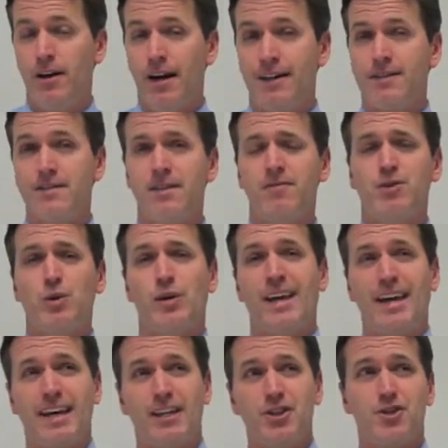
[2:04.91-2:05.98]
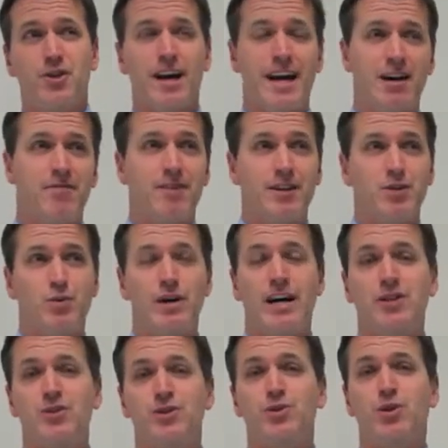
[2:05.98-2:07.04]
Instead of doing inch or half inch, we
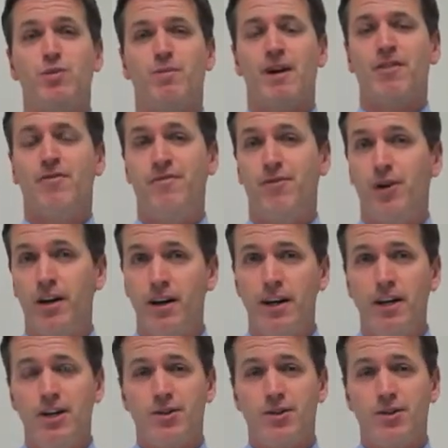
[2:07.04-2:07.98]
actually do it by the foot.